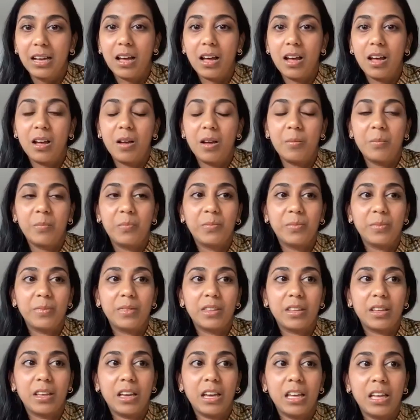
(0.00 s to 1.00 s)
Um,
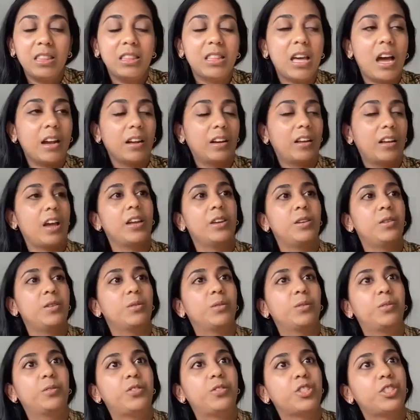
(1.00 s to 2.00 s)
and that kind
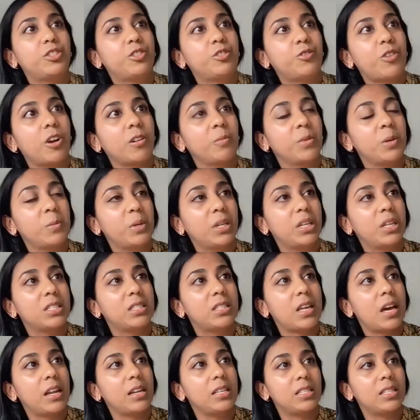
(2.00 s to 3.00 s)
of just struck me because
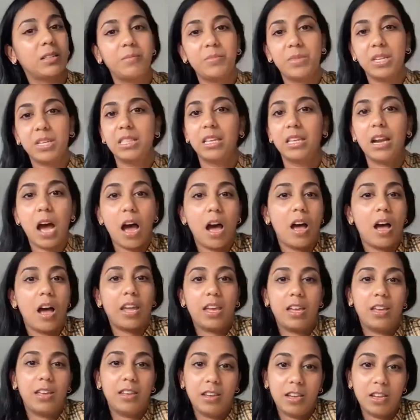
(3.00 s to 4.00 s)
that is something that
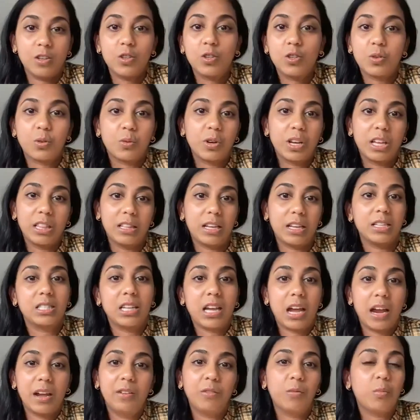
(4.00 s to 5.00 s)
I enjoy, and that's
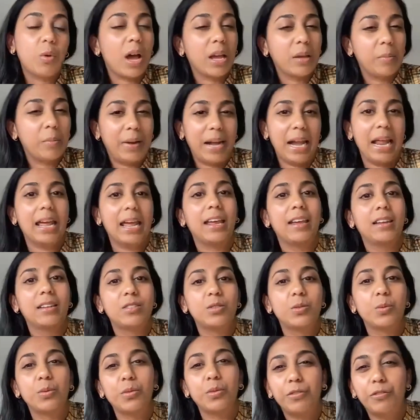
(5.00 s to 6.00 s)
kind of what I play
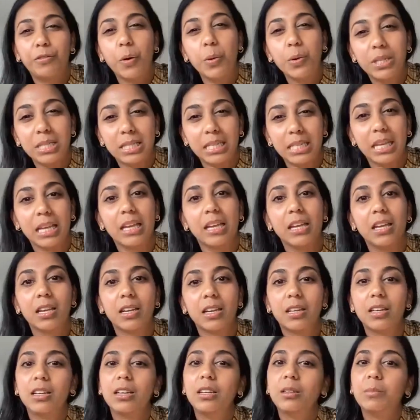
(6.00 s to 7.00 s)
sort of folksy,
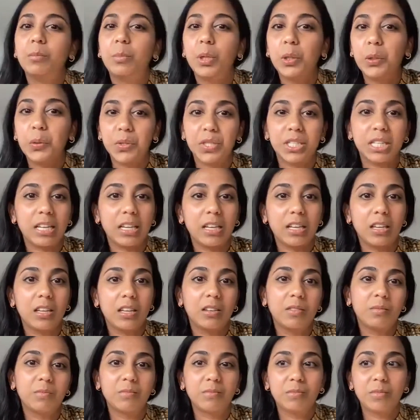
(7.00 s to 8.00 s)

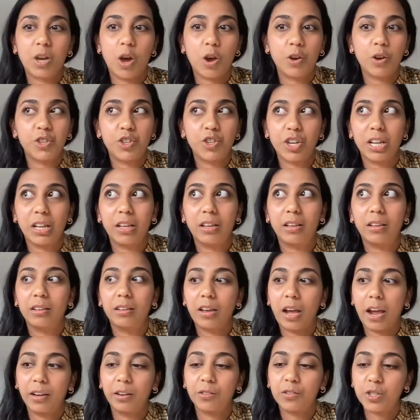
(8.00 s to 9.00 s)
bluesy, country
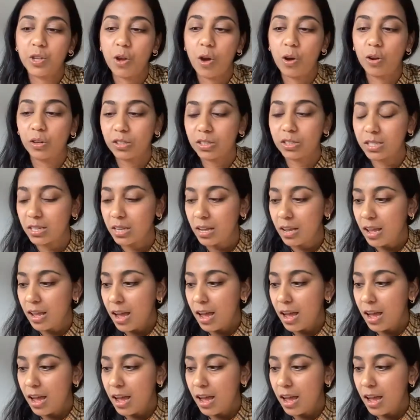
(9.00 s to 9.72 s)
kind of songs.